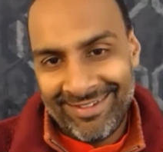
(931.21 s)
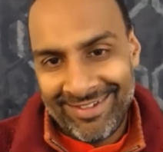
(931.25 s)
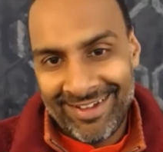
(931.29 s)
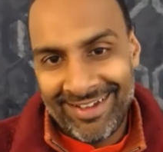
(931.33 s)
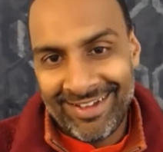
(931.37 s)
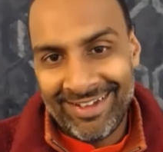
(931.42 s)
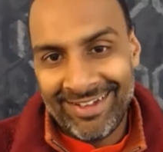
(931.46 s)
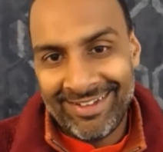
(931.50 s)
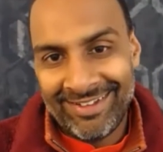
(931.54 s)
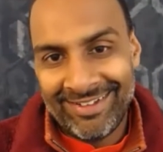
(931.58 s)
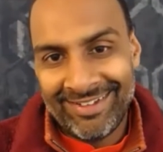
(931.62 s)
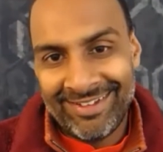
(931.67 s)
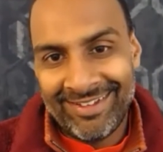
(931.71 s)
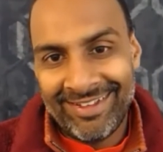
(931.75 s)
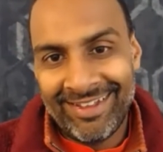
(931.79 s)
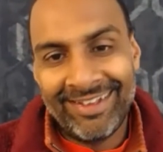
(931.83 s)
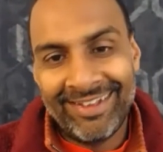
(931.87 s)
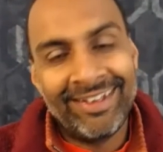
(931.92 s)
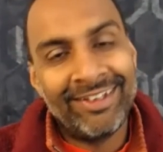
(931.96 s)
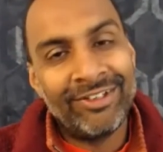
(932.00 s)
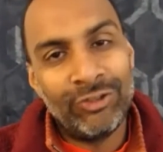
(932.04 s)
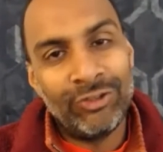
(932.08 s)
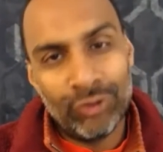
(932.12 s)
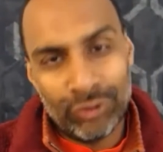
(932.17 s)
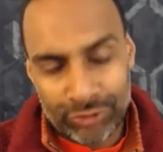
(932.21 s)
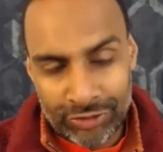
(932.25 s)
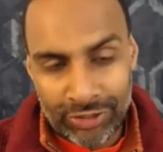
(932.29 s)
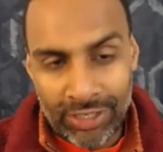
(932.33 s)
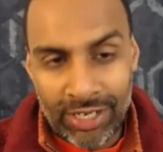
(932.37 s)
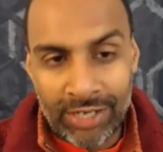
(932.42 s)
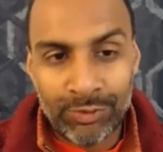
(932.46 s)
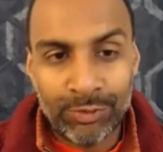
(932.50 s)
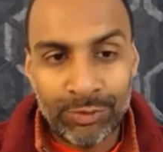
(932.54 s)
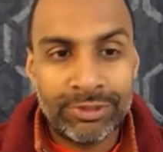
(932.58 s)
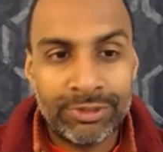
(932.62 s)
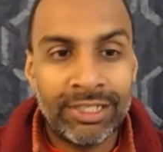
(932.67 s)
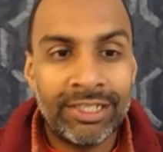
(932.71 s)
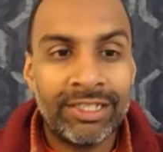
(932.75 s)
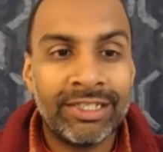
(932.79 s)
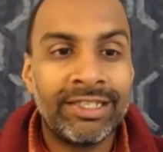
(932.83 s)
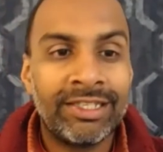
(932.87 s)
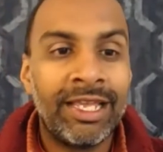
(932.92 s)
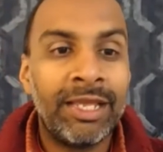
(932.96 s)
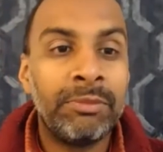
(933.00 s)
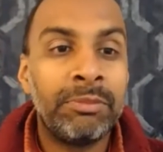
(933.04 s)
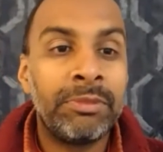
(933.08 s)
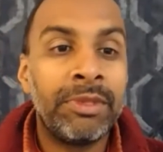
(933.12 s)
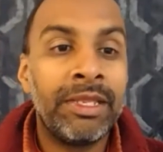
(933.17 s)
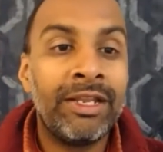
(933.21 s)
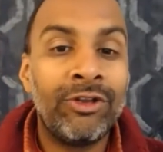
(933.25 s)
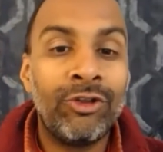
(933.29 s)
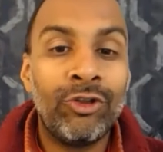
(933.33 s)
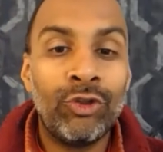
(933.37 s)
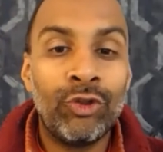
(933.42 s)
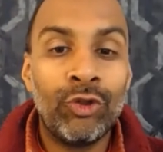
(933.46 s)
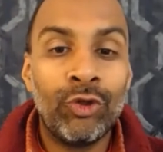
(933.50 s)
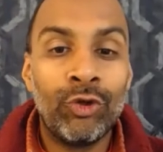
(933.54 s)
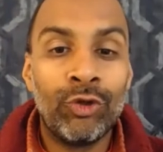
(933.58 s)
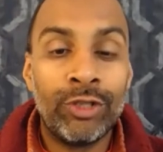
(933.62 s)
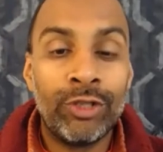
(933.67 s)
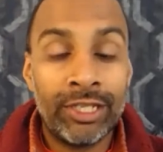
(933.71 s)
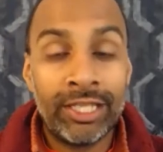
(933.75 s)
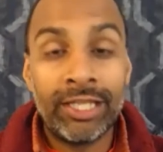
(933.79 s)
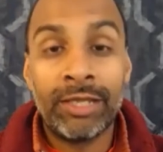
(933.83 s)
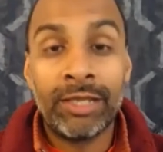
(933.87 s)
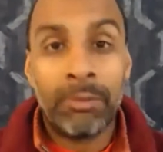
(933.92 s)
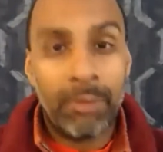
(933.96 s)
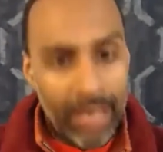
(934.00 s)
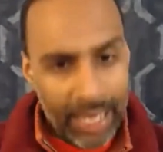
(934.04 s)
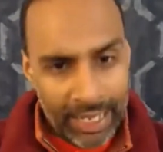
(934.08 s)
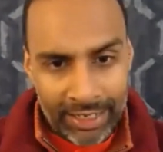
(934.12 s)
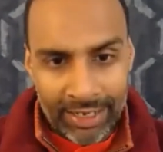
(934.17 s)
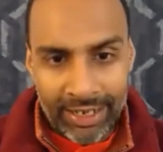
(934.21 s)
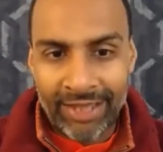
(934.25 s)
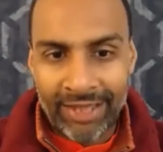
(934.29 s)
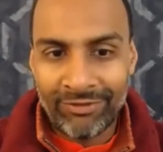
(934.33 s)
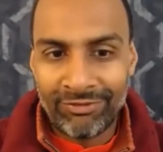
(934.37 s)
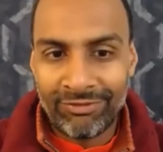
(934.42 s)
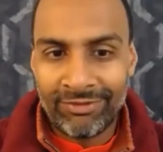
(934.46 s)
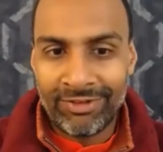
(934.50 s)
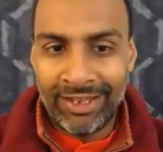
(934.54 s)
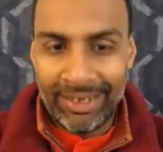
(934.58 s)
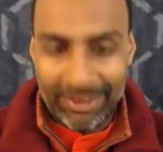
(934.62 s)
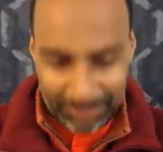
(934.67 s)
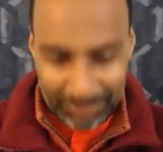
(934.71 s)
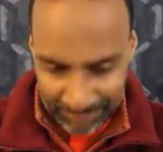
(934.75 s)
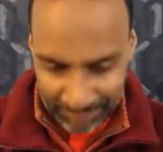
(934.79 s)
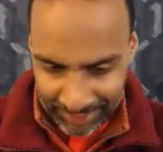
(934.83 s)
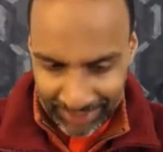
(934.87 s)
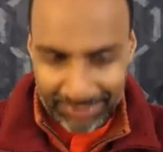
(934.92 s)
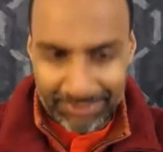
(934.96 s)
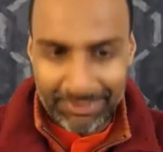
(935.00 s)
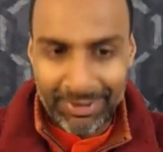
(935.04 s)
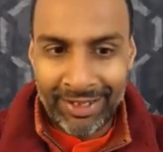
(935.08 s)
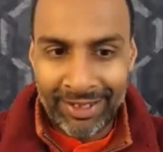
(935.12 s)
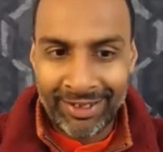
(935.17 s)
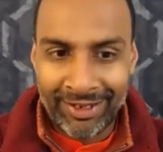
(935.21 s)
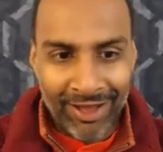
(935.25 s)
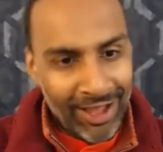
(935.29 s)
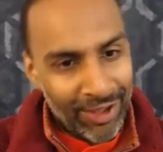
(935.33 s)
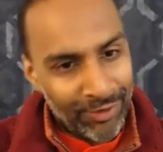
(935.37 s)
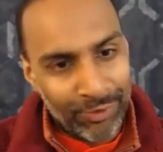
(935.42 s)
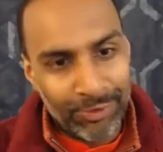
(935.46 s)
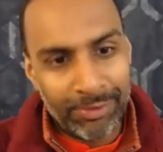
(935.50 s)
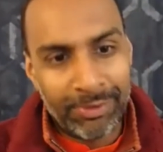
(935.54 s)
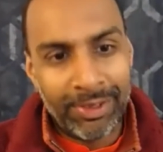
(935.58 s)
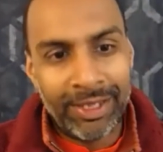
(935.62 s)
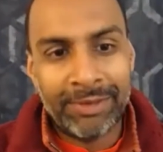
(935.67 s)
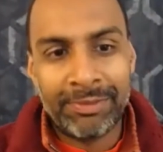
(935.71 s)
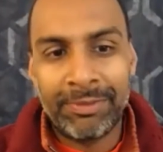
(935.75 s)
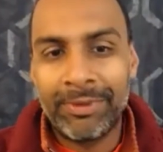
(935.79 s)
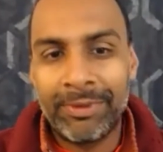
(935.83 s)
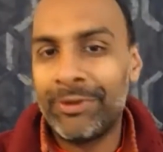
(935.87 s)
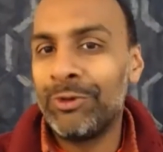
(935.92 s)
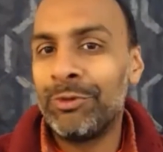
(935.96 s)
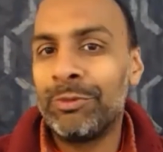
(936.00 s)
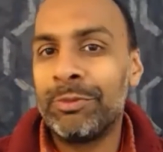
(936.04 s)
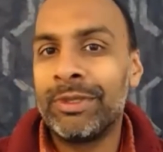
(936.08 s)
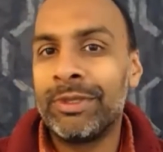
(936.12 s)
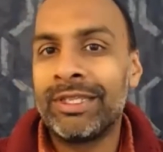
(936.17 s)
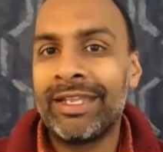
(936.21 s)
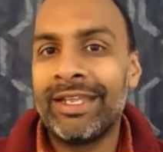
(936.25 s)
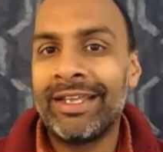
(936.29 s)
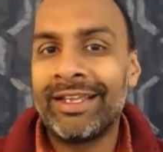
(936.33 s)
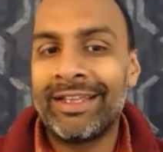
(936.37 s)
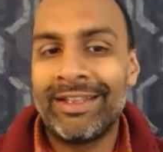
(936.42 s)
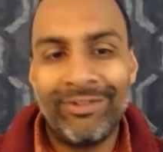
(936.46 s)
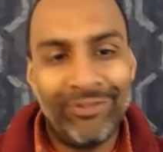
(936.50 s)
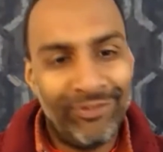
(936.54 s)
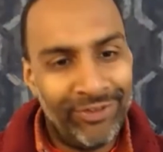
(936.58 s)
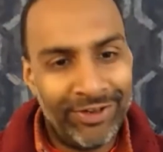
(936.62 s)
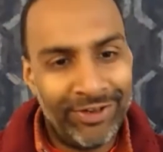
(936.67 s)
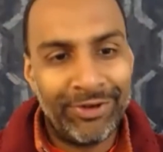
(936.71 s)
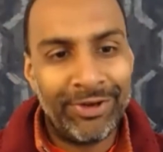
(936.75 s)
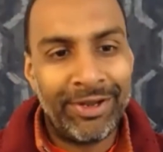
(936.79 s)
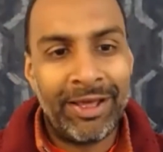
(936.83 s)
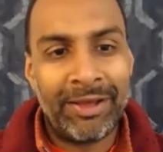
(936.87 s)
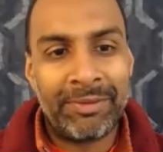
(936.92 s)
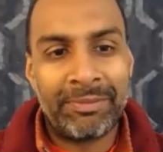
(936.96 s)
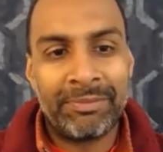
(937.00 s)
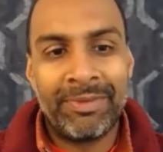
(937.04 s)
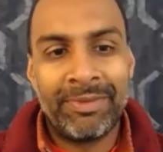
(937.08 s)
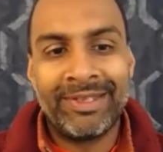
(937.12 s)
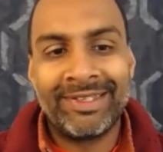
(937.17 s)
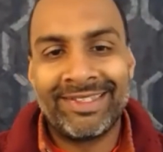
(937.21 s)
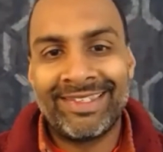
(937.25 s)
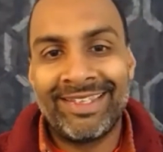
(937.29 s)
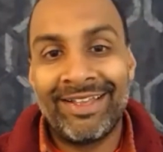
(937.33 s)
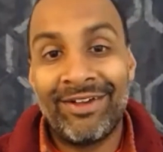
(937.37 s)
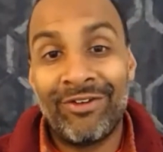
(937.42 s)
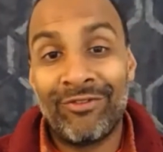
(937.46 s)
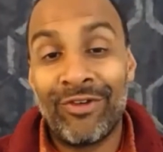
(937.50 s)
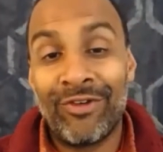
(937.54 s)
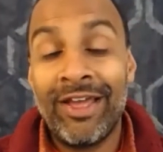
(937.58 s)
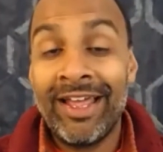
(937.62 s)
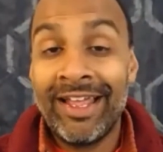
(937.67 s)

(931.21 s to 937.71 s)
Huh? And then your child will say the same thing to you. This is my life. I will make my own mistake and figure it out myself.